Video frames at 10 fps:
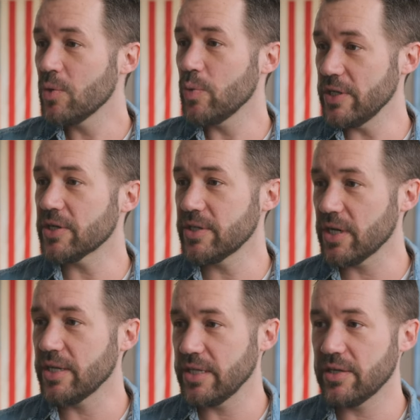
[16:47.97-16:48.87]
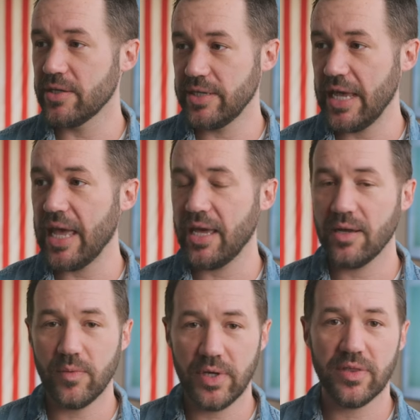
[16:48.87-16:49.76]
we turned it on the other day
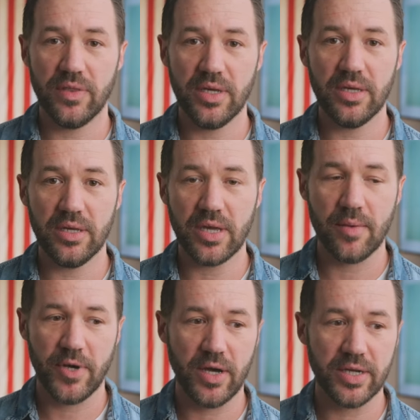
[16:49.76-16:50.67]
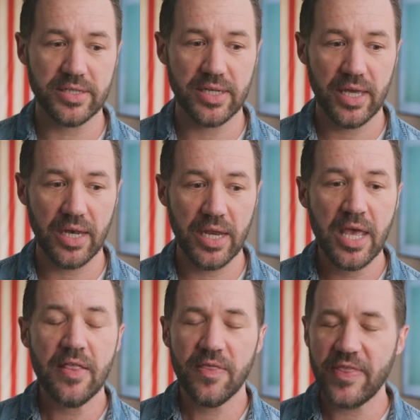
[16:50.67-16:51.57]
with the Yamahas, and
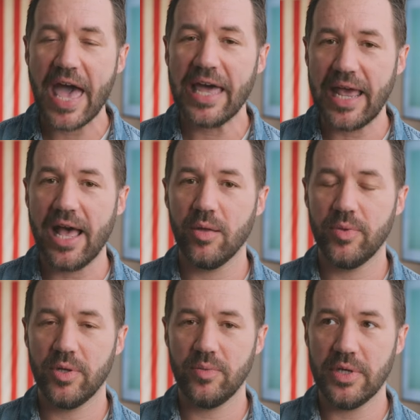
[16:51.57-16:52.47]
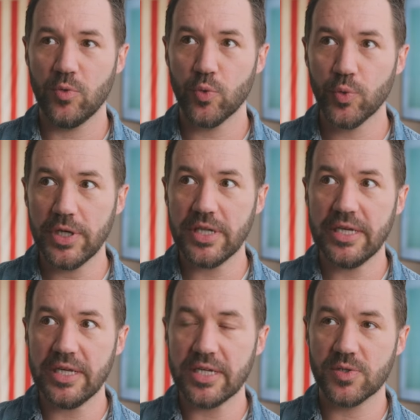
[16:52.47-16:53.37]
that album
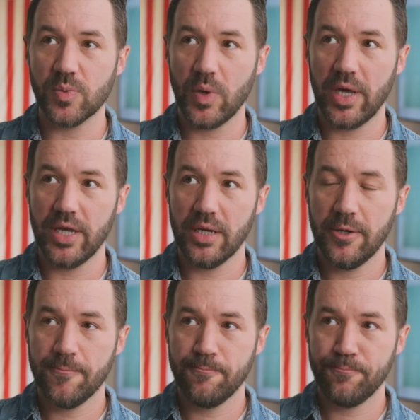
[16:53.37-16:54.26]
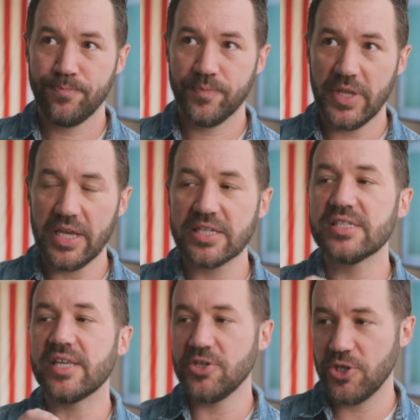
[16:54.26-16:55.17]
really is what
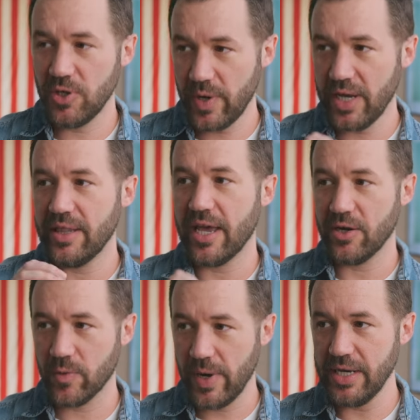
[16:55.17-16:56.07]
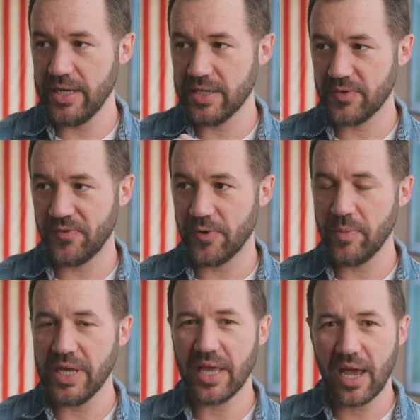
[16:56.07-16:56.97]
accentuated that graininess for
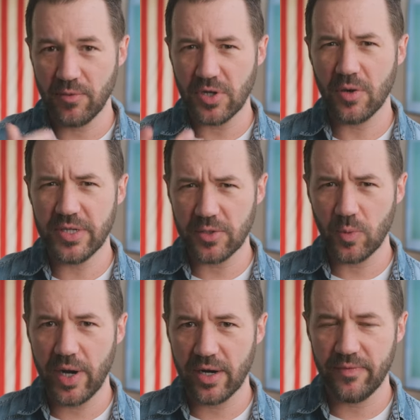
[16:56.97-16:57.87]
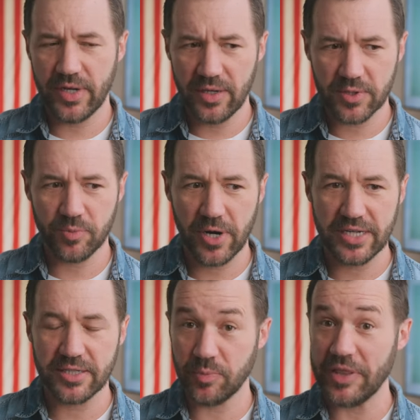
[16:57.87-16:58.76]
me. I was always aware of it, it was
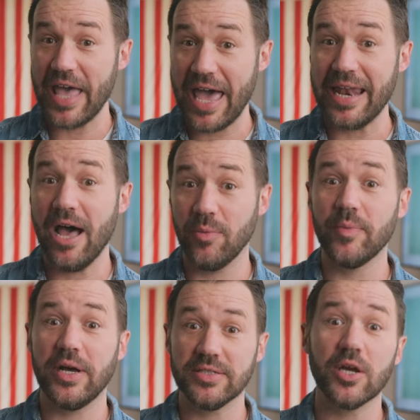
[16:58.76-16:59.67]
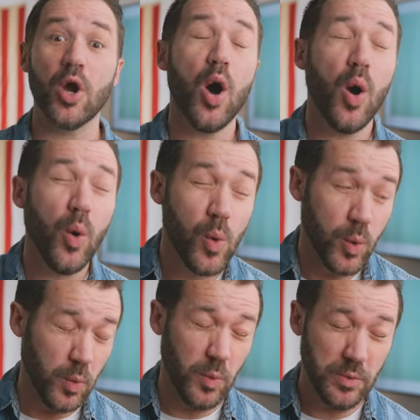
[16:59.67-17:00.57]
present, but that album I was like, oh